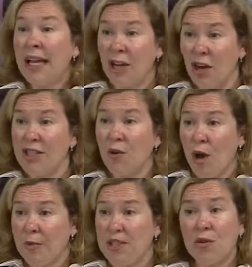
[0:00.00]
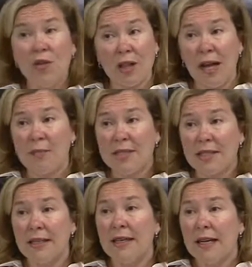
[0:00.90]
and also home and school clubs.
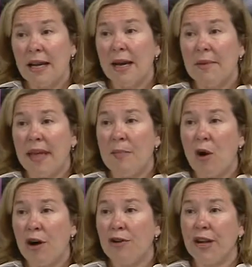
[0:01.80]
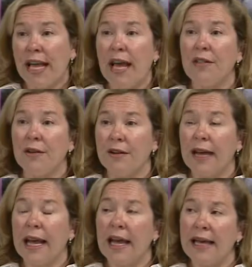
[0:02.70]
I mean, they partner together.
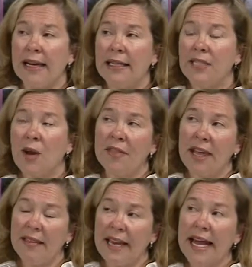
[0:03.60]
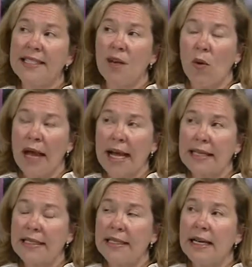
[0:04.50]
And so I think that
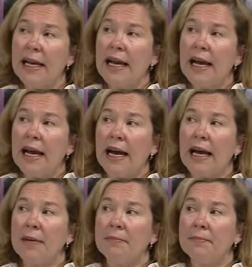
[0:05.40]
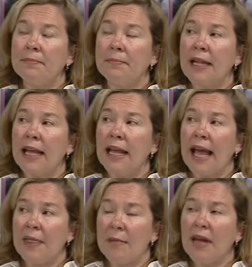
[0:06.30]
SOS
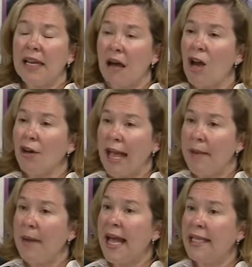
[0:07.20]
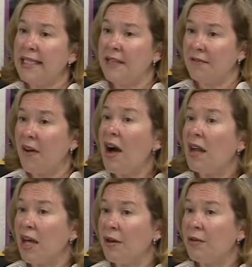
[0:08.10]
and the $1 Million campaigns that
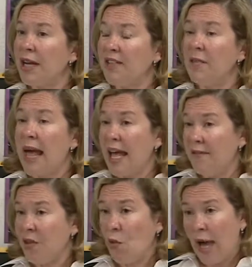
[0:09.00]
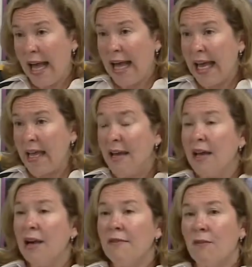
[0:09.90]
followed have paved the way
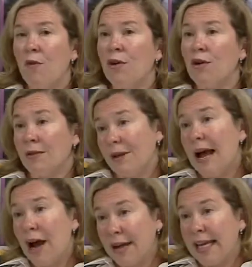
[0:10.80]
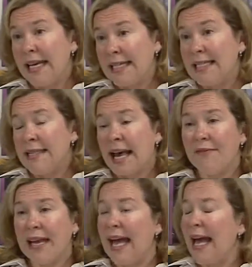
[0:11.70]
for our kids
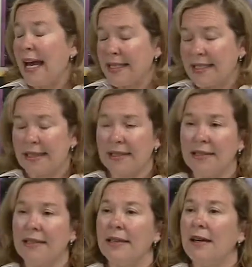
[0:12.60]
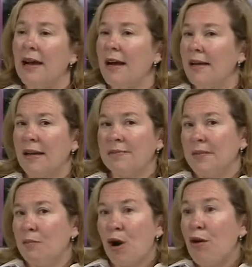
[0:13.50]
having excellent
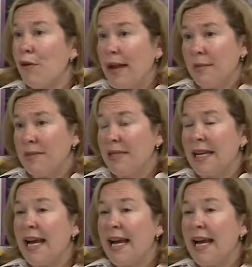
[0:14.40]
programs and